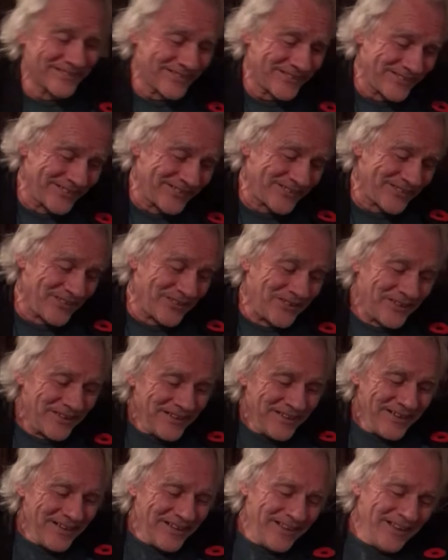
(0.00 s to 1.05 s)
so.
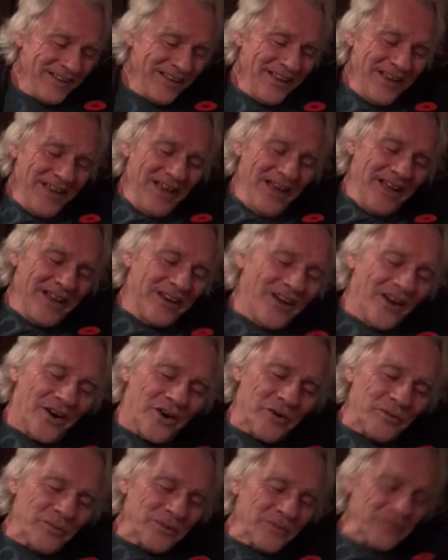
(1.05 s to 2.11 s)

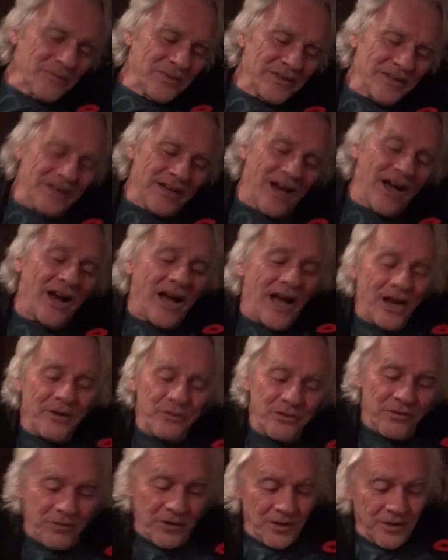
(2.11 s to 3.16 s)
no, I, I,
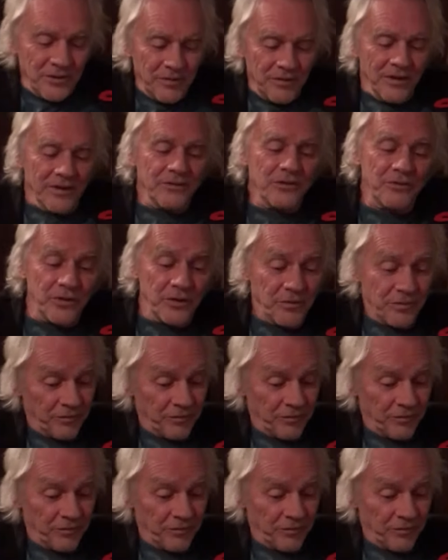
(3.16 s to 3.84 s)
was very I was very